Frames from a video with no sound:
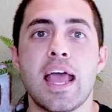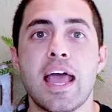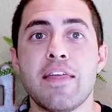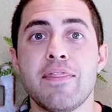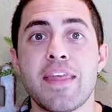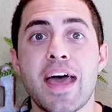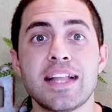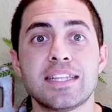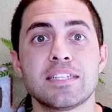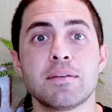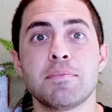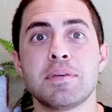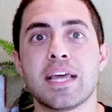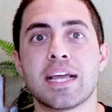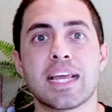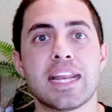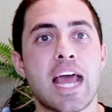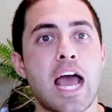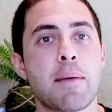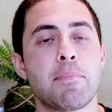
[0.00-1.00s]
And that's something
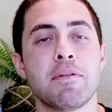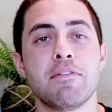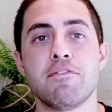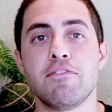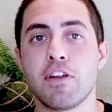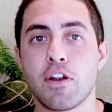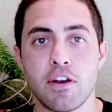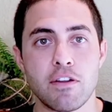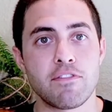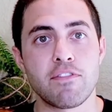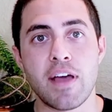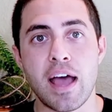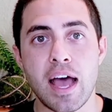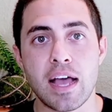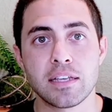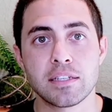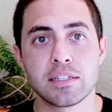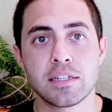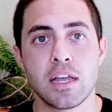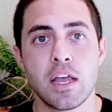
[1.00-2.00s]
that can happen very
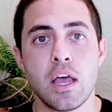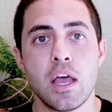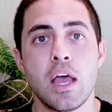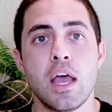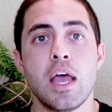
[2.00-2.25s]
fast.